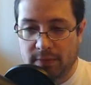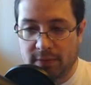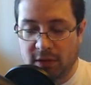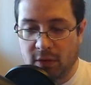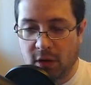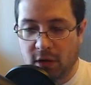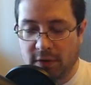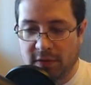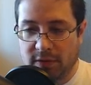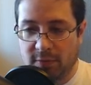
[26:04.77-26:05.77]
All of
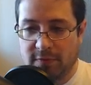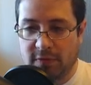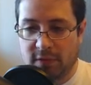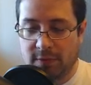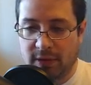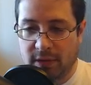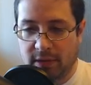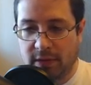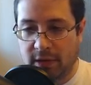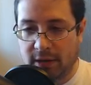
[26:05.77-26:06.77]
these moves could be
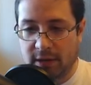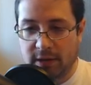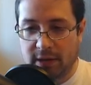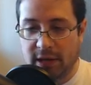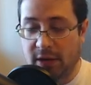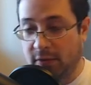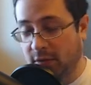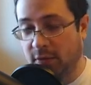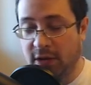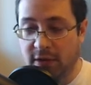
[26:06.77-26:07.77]
yeah.
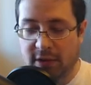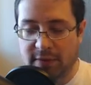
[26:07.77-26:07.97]
So here you give a